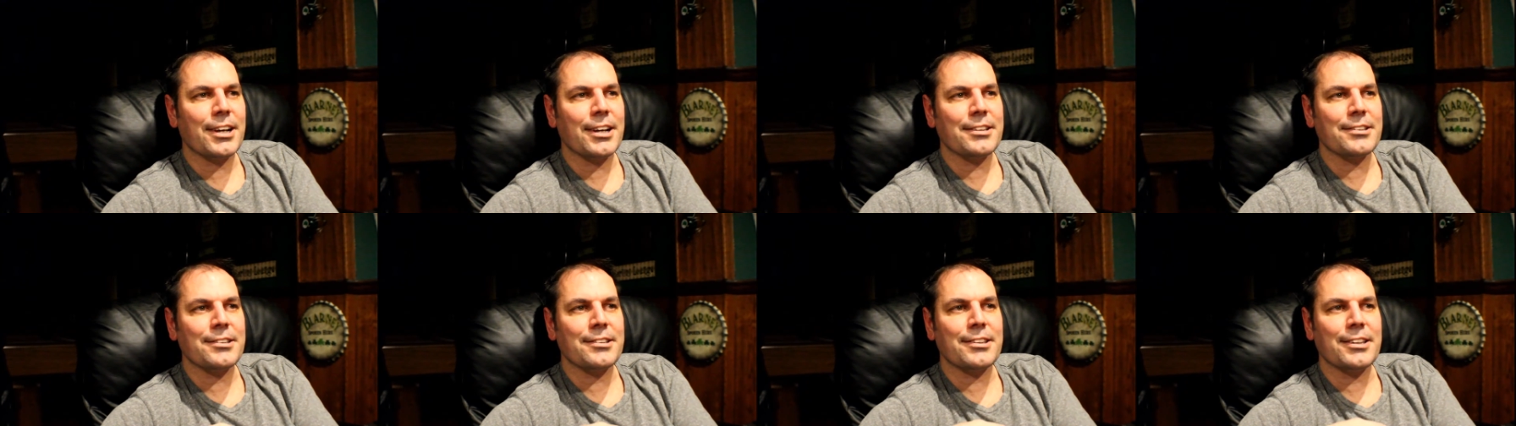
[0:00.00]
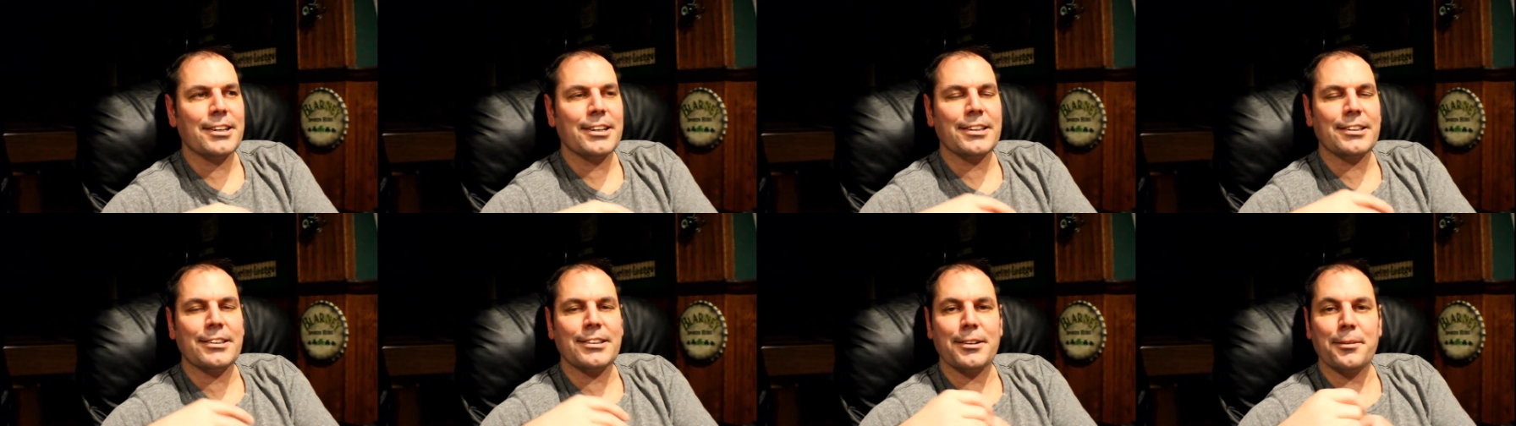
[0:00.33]
kinds of
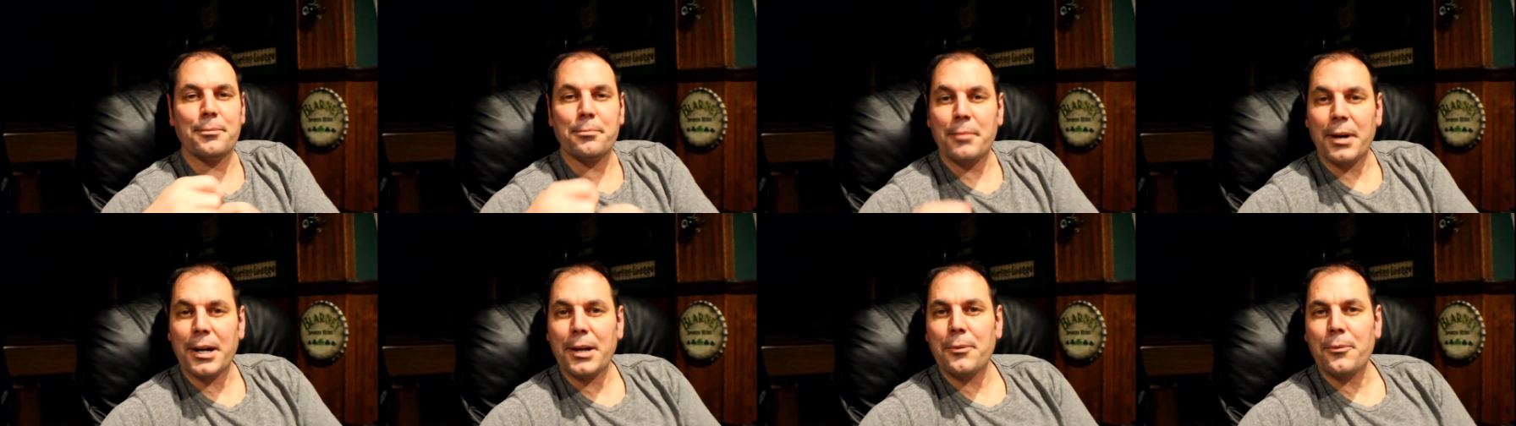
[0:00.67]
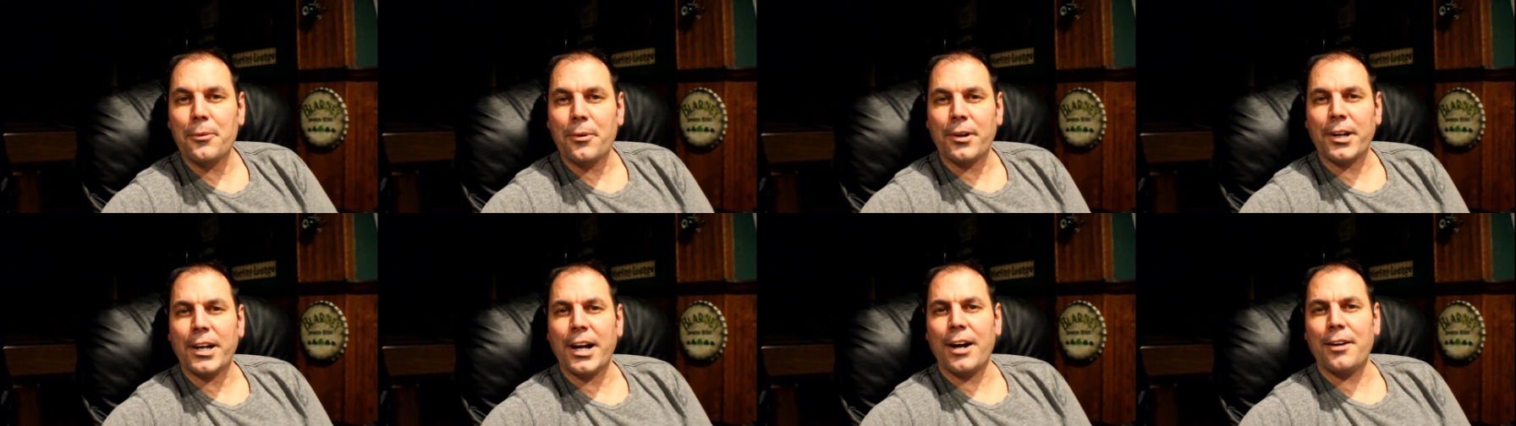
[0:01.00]
things, then it might
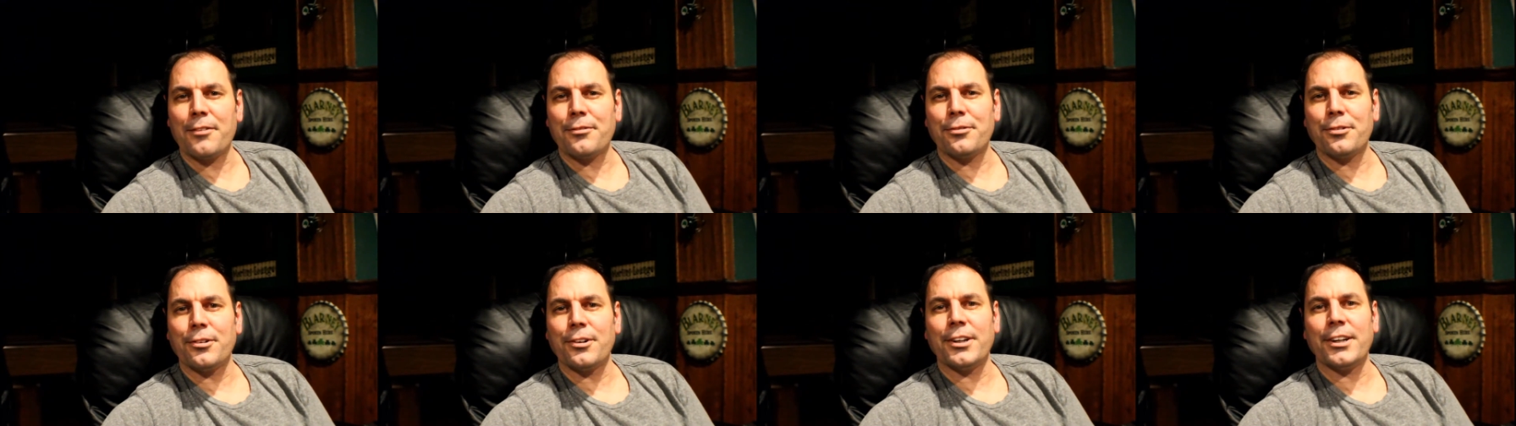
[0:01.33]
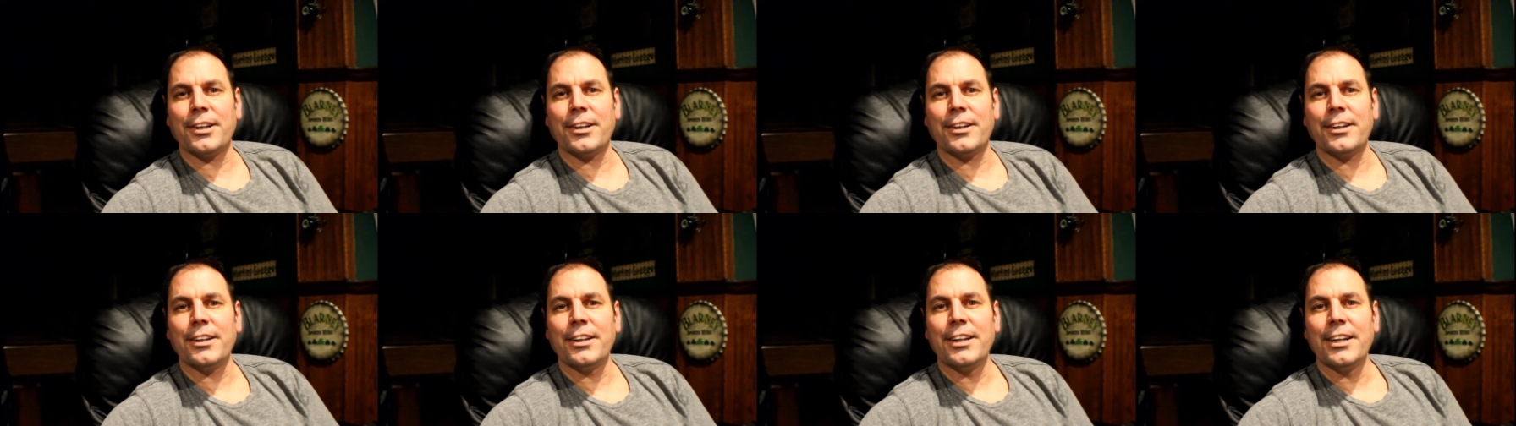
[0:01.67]
work out for
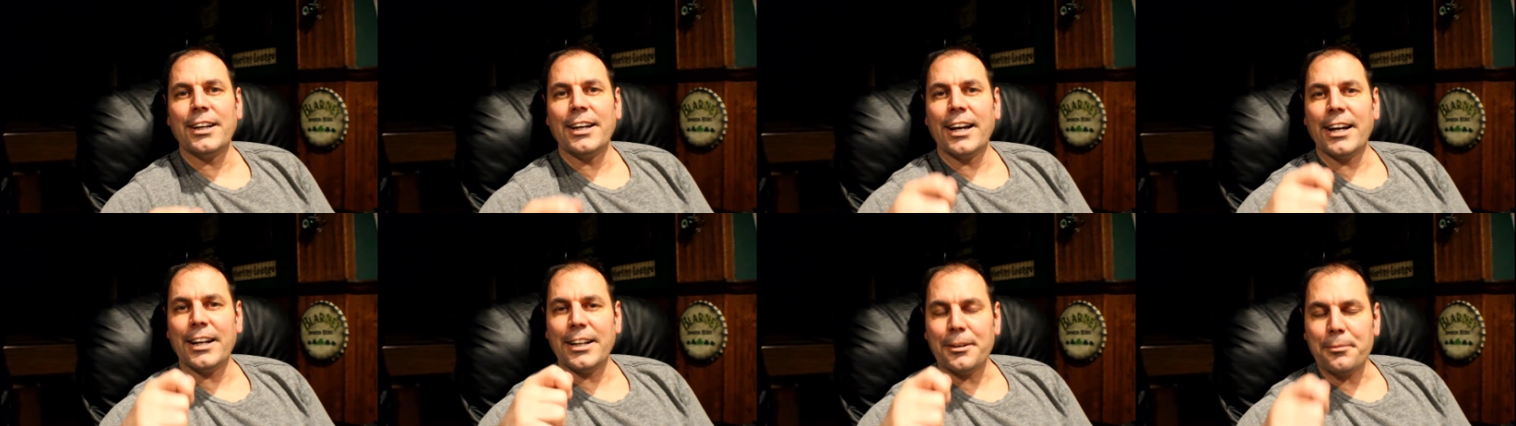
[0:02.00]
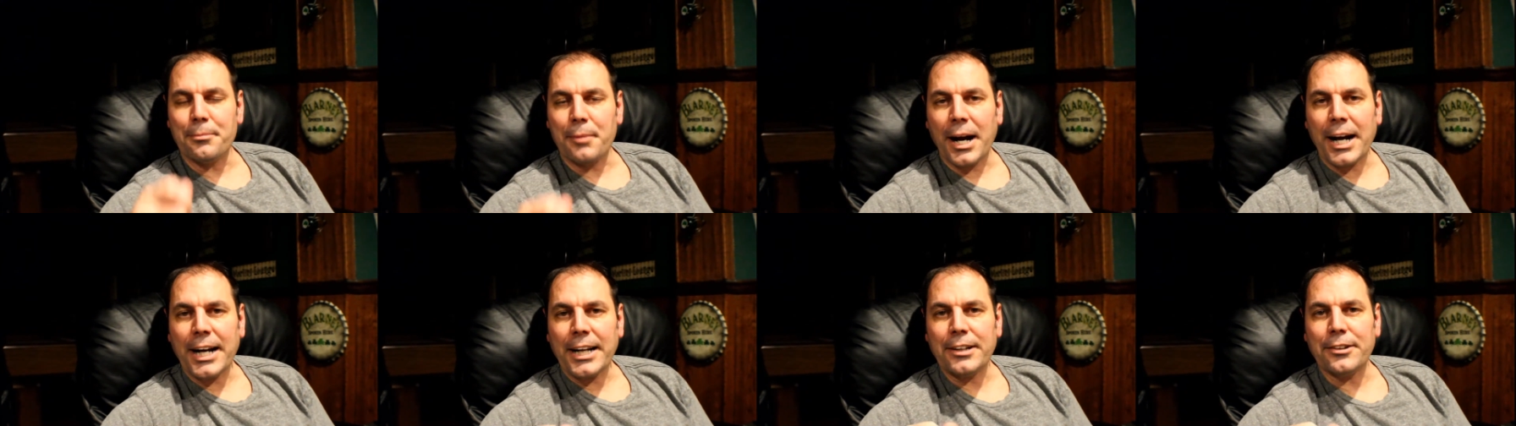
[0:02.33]
you and
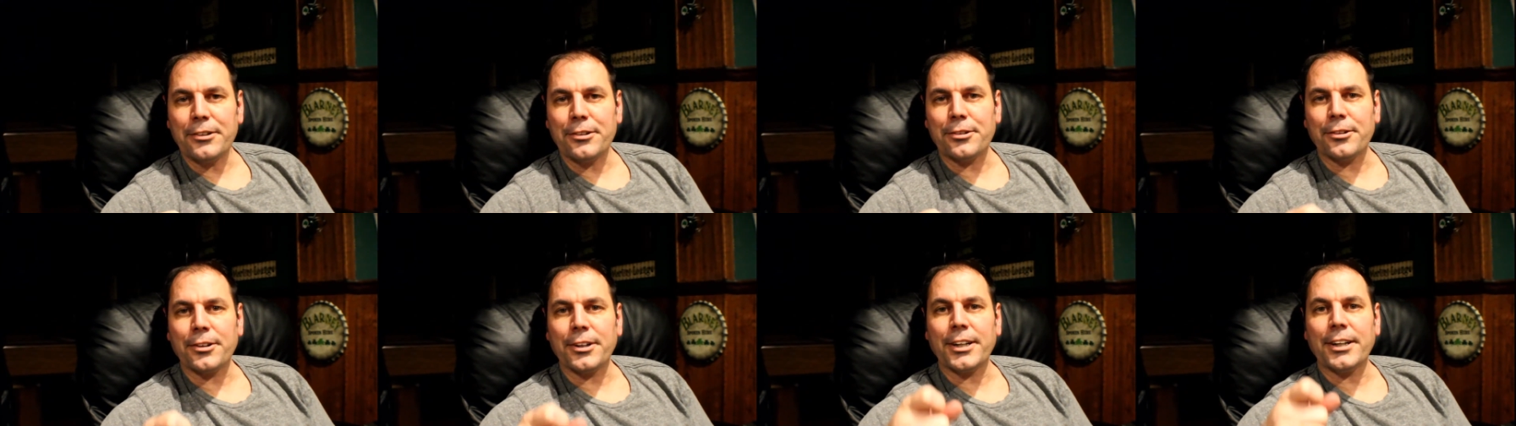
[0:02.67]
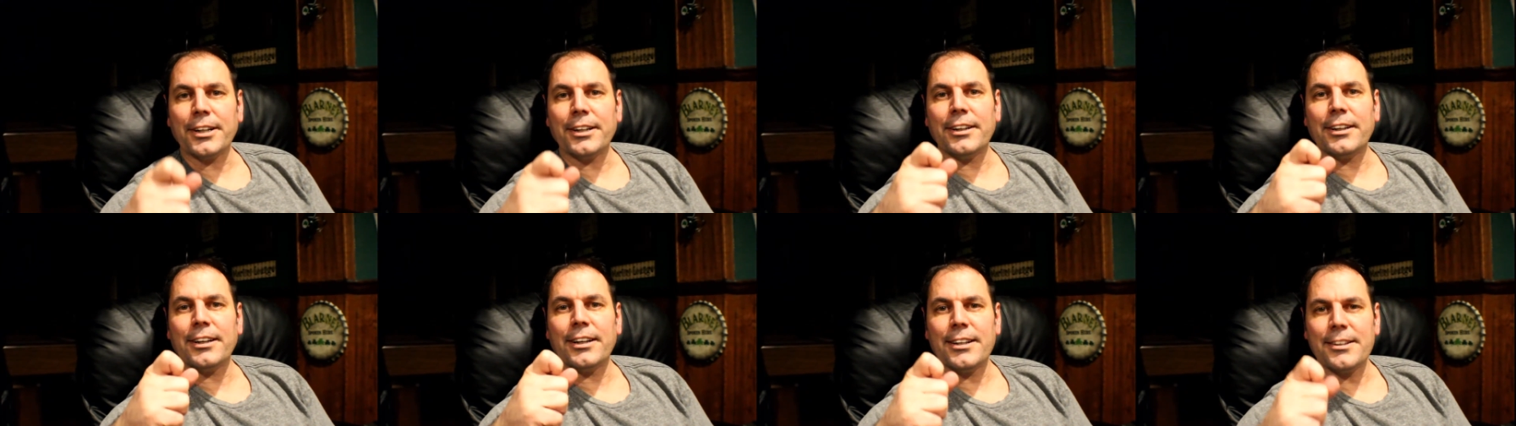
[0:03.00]
you might enjoy
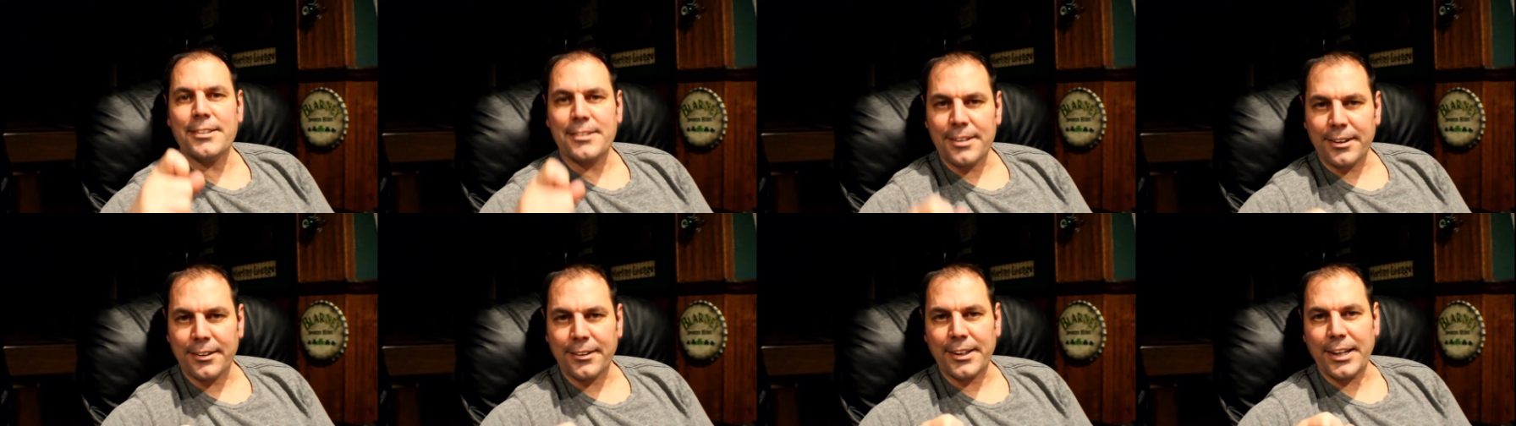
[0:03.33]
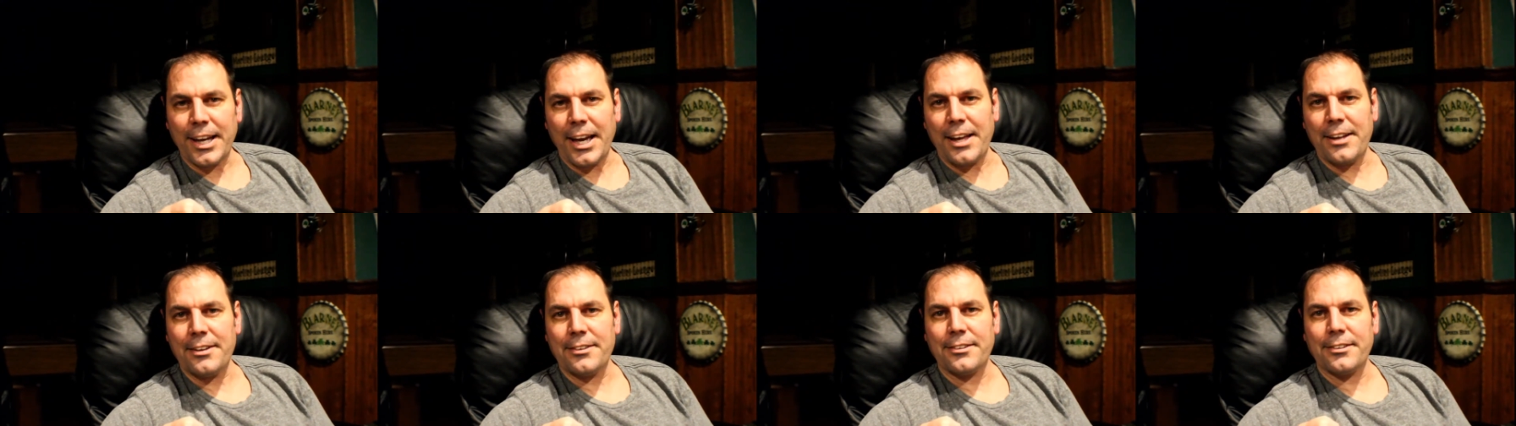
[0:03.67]
it until
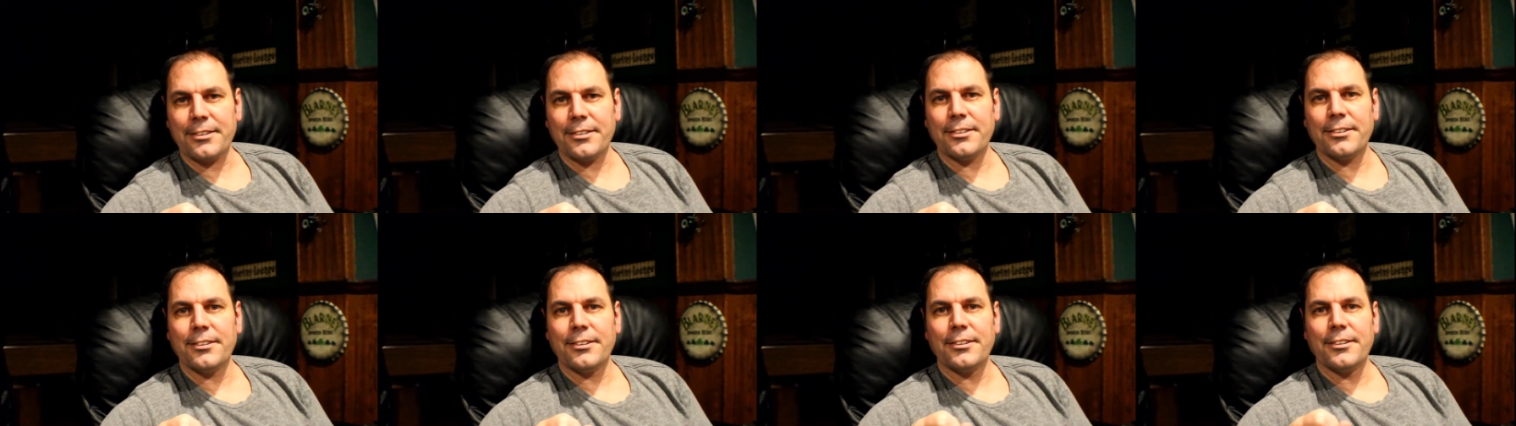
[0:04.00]
the end.